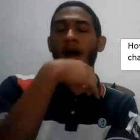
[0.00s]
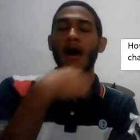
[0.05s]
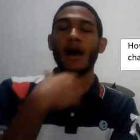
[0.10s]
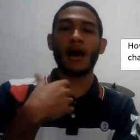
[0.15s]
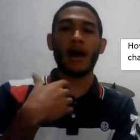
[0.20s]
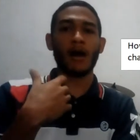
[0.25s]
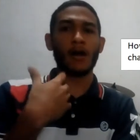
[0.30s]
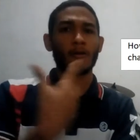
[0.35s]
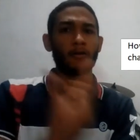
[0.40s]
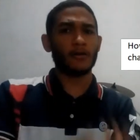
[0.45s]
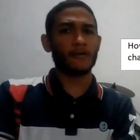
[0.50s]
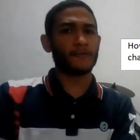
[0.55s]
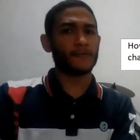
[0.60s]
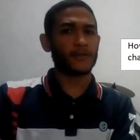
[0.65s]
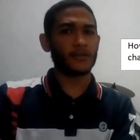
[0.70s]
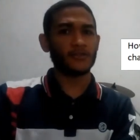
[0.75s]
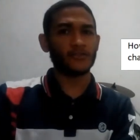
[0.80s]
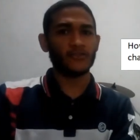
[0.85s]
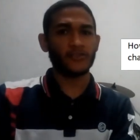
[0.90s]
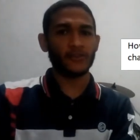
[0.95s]
How
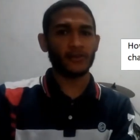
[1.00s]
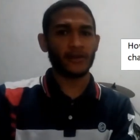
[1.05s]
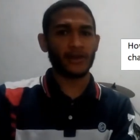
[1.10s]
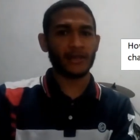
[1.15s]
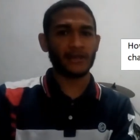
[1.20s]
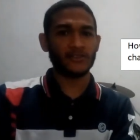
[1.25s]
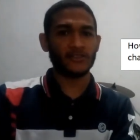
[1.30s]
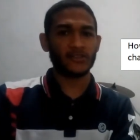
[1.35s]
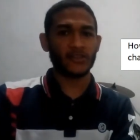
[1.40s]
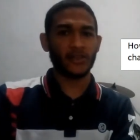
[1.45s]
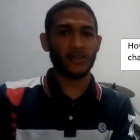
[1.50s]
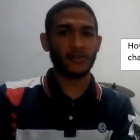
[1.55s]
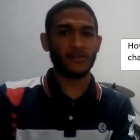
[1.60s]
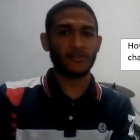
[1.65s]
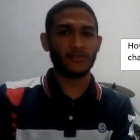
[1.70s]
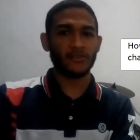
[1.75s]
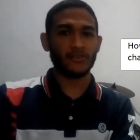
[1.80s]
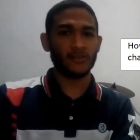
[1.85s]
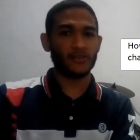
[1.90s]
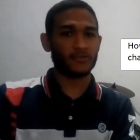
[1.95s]
often should I
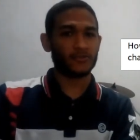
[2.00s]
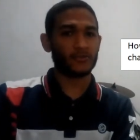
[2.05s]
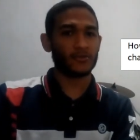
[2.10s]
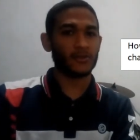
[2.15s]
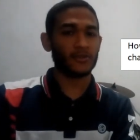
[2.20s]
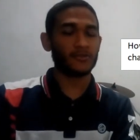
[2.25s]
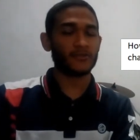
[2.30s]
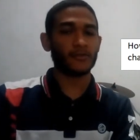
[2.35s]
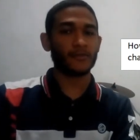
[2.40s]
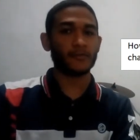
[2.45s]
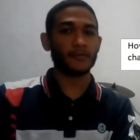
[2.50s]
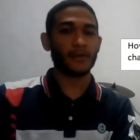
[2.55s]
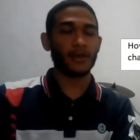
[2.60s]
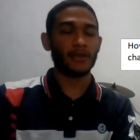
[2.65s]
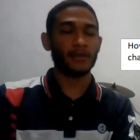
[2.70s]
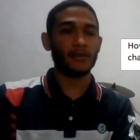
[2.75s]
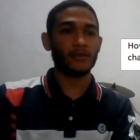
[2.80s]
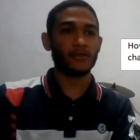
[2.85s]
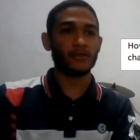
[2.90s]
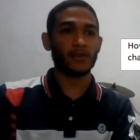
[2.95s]
change the strings of my
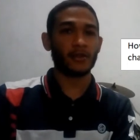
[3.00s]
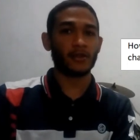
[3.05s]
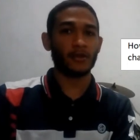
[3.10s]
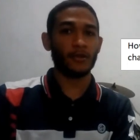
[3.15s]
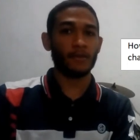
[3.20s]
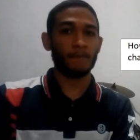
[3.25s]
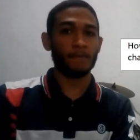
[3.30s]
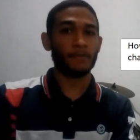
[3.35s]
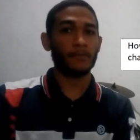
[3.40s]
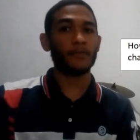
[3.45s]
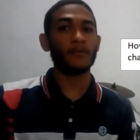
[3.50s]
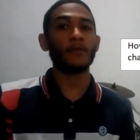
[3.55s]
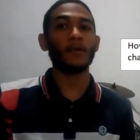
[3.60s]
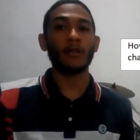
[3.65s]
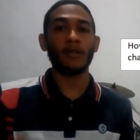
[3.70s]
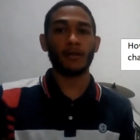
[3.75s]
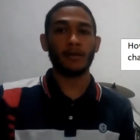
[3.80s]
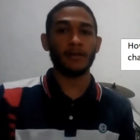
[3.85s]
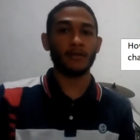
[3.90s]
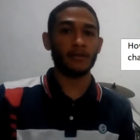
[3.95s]
guitar? Well,
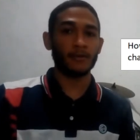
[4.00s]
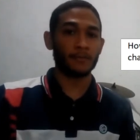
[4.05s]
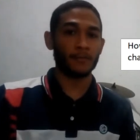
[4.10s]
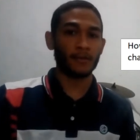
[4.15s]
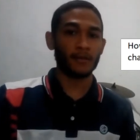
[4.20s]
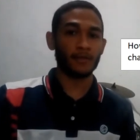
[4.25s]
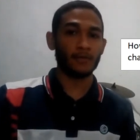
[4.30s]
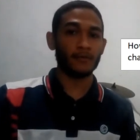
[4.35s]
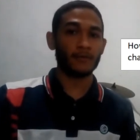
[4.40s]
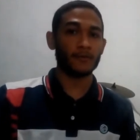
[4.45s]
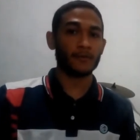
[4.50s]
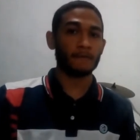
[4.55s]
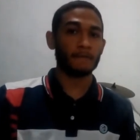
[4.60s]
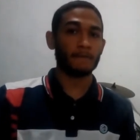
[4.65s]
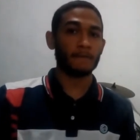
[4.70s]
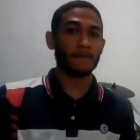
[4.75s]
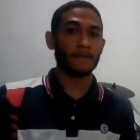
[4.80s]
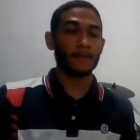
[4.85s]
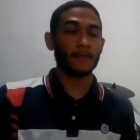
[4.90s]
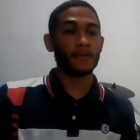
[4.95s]
it depends.
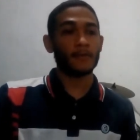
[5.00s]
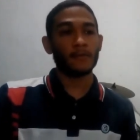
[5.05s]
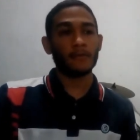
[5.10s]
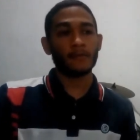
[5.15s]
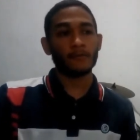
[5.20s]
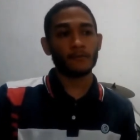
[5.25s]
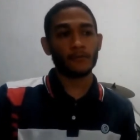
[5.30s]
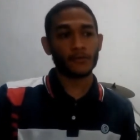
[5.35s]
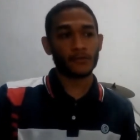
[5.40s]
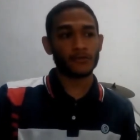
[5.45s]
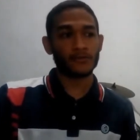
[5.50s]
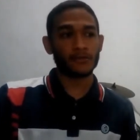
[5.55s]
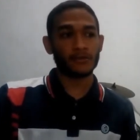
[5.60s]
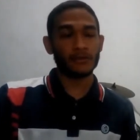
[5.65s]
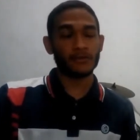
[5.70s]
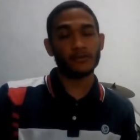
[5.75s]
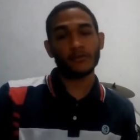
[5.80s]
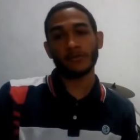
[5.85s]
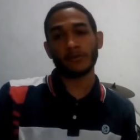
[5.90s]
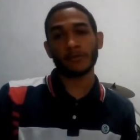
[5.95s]
Firstly,
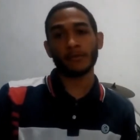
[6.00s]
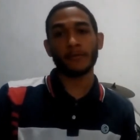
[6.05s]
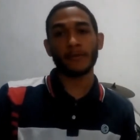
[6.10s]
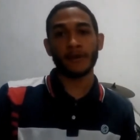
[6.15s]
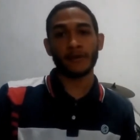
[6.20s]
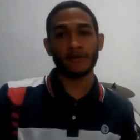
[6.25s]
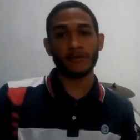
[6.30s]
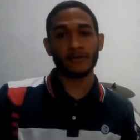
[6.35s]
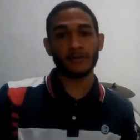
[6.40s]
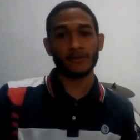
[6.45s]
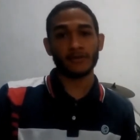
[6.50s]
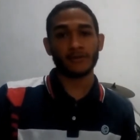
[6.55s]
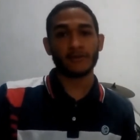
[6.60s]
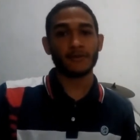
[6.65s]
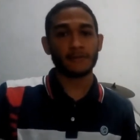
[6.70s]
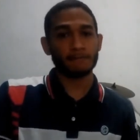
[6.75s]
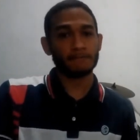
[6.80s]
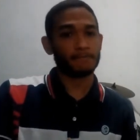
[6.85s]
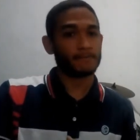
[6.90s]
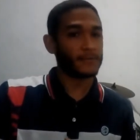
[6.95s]
your budget,
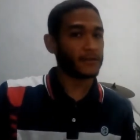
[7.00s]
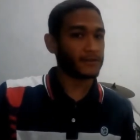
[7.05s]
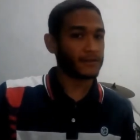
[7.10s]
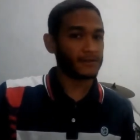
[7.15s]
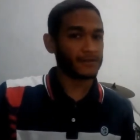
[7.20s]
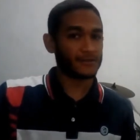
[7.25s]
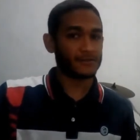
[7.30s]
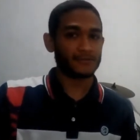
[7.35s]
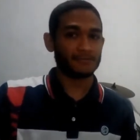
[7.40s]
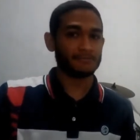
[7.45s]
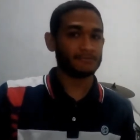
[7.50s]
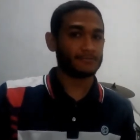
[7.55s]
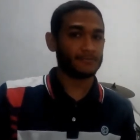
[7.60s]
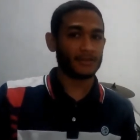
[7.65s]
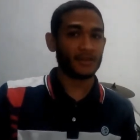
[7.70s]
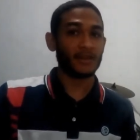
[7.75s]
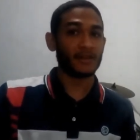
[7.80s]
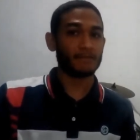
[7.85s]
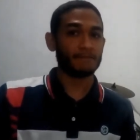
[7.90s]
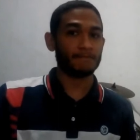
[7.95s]
because
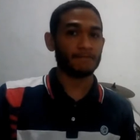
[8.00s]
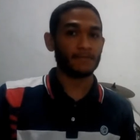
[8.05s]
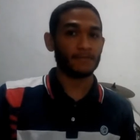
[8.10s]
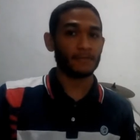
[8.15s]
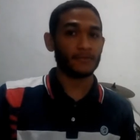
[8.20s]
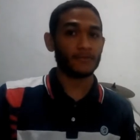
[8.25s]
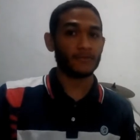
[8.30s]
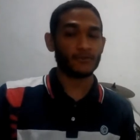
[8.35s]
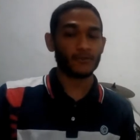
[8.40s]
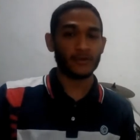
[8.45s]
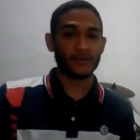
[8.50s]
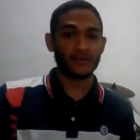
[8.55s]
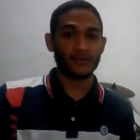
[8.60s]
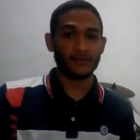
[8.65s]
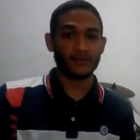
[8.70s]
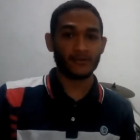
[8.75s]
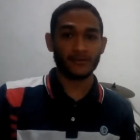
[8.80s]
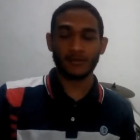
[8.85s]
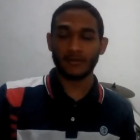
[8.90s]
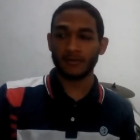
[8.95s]
yeah,
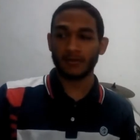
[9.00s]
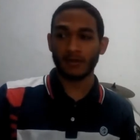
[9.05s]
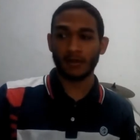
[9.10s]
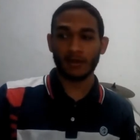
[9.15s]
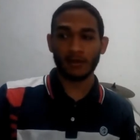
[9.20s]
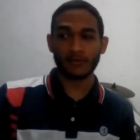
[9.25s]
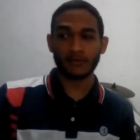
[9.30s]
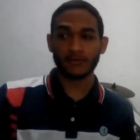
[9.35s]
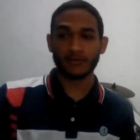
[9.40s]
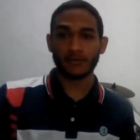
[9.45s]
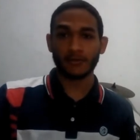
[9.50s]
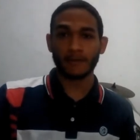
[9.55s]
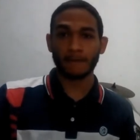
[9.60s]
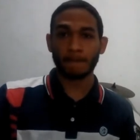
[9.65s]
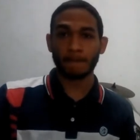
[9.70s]
strings cost.